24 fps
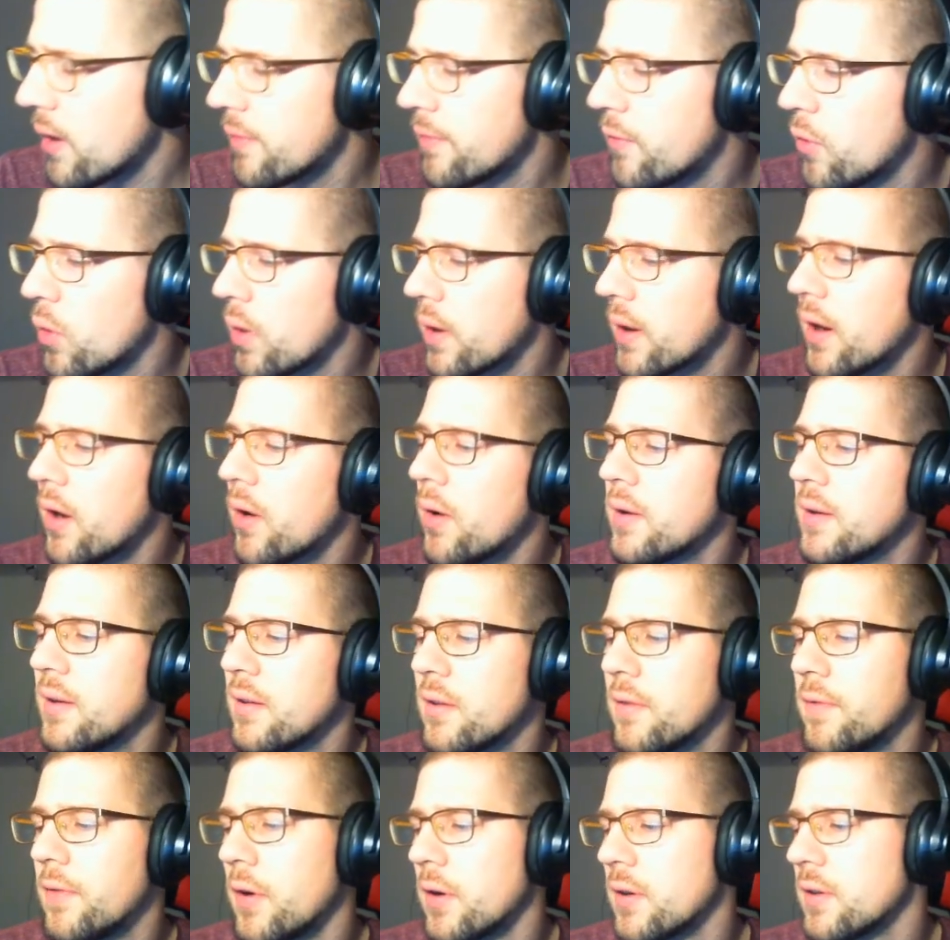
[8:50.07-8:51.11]
out for current
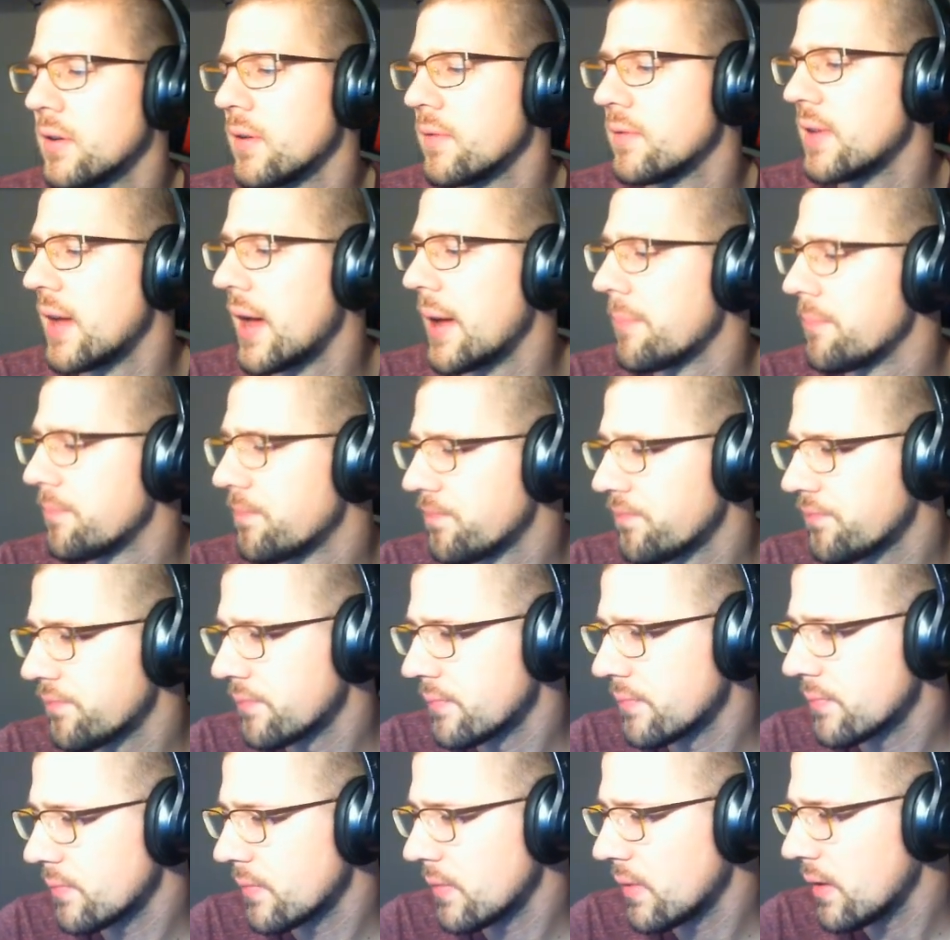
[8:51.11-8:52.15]
as a function of time.
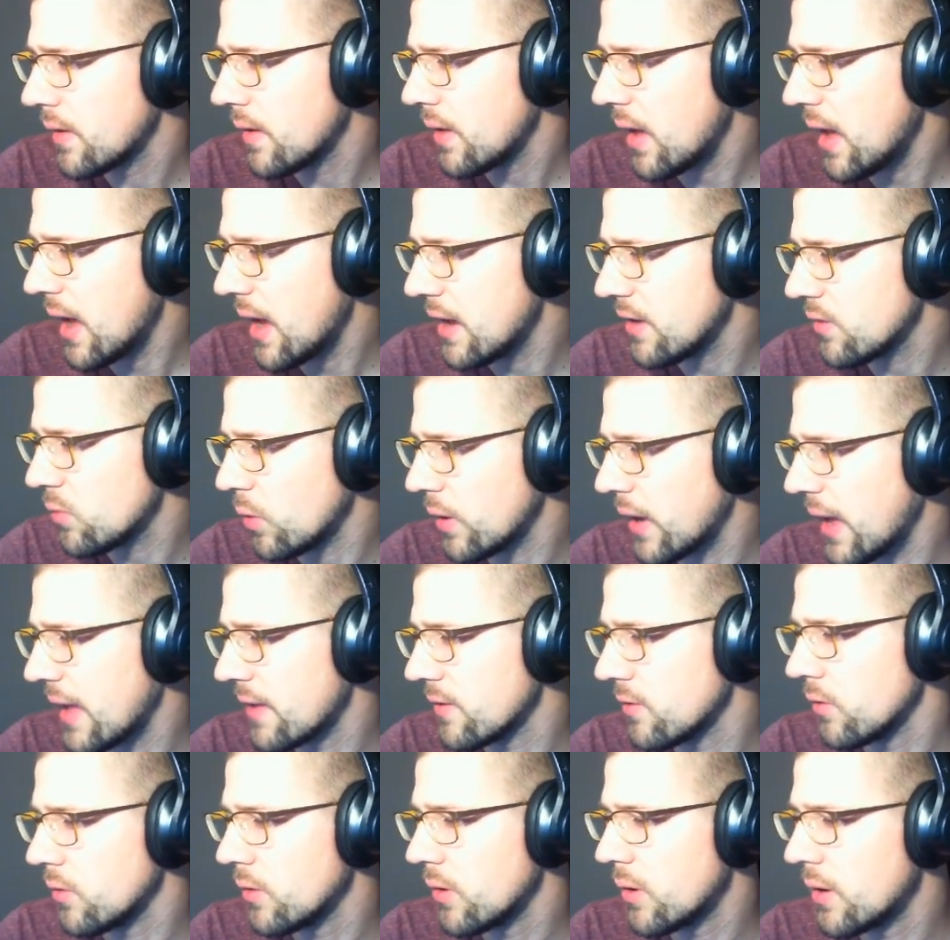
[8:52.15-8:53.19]
A's will
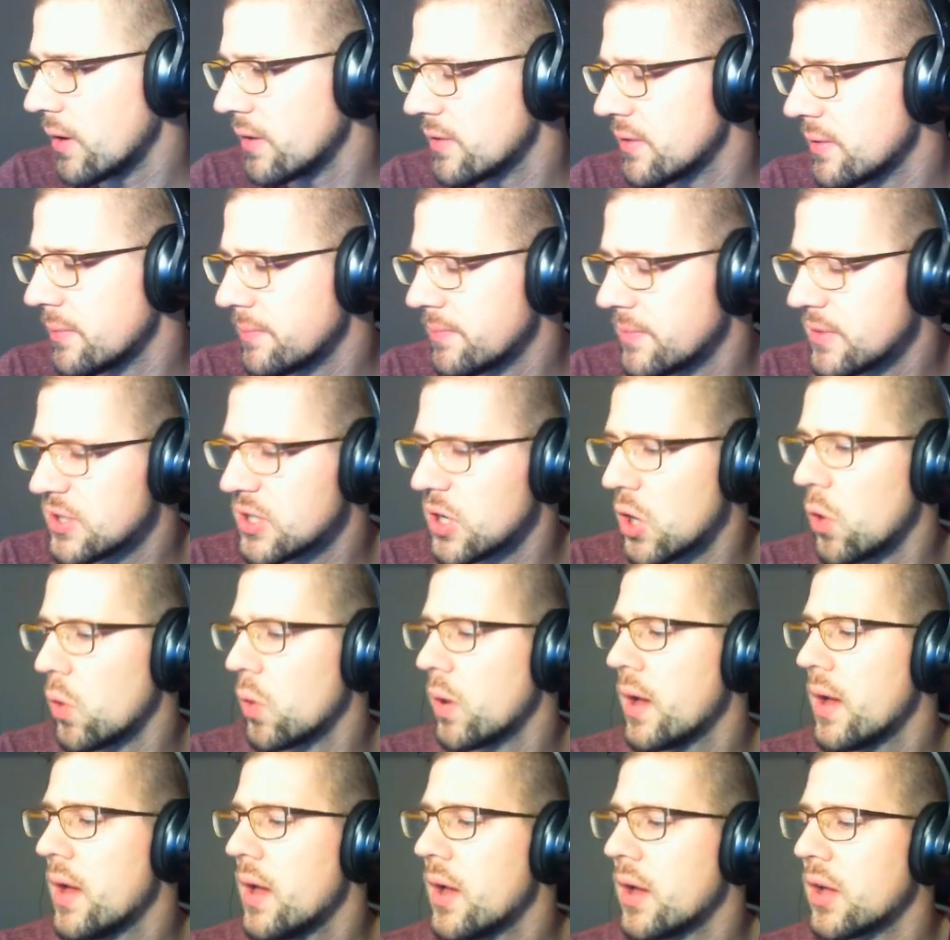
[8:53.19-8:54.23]
cancel, notice.
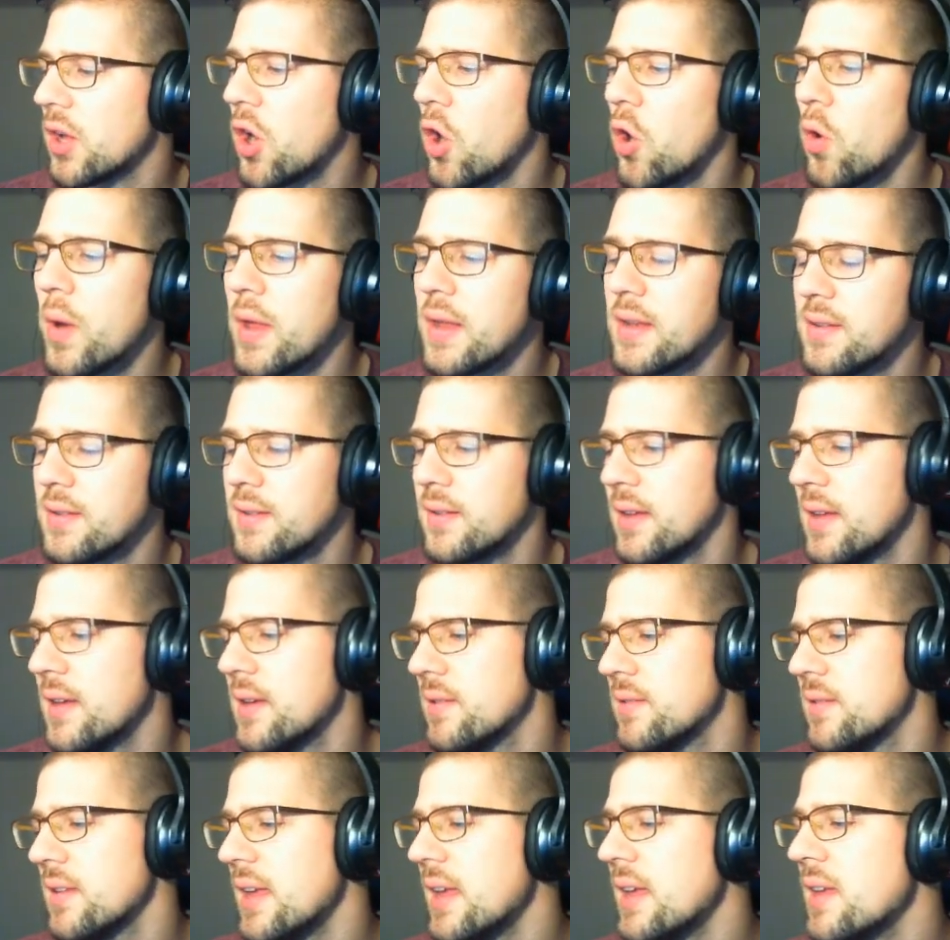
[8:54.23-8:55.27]
So current
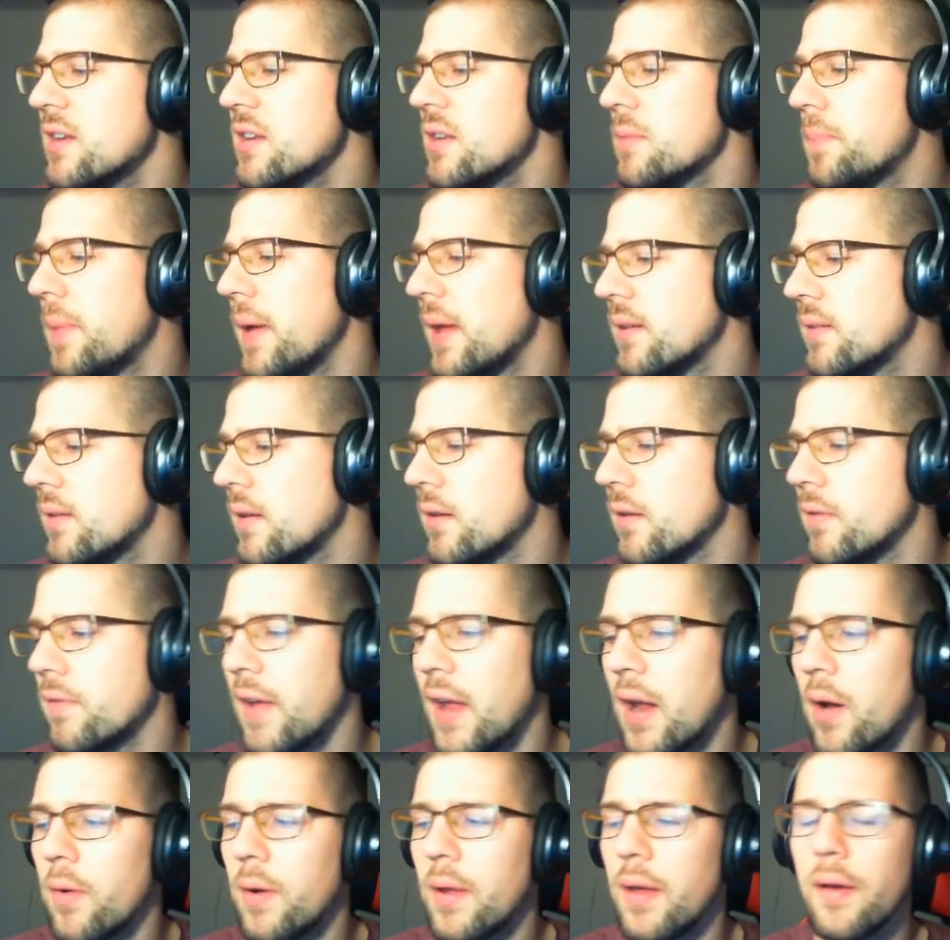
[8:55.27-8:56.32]
is independent
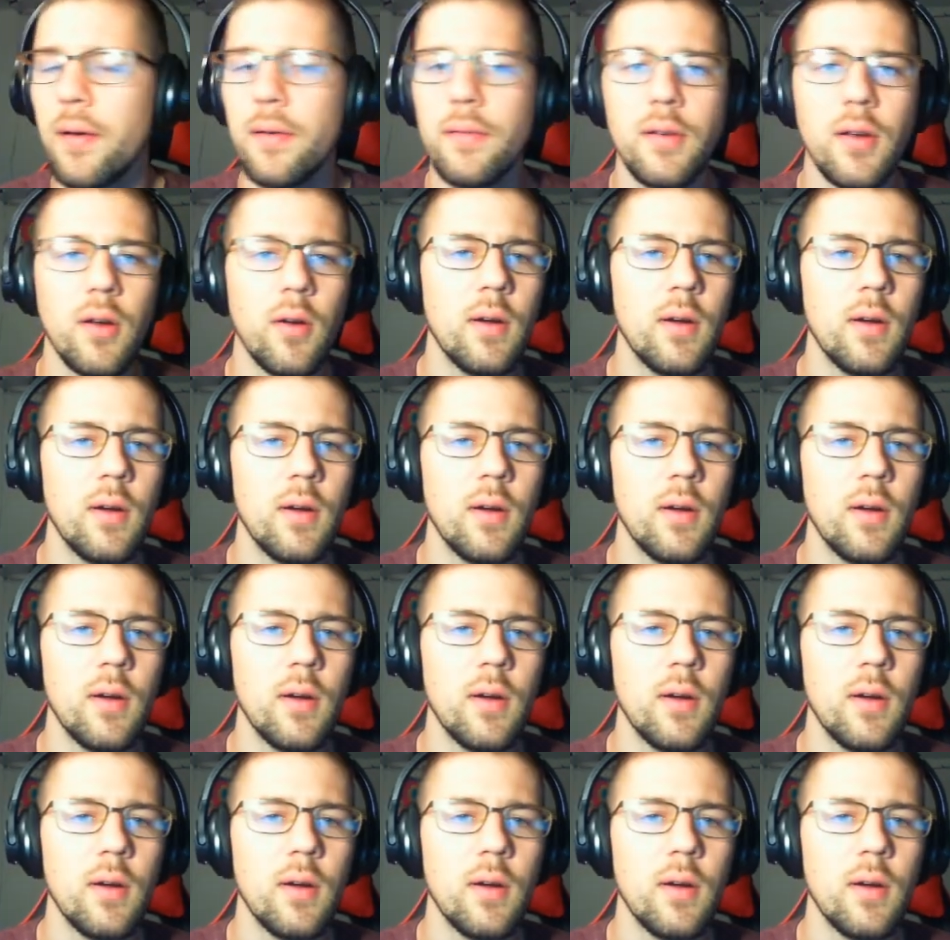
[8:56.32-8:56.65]
of area.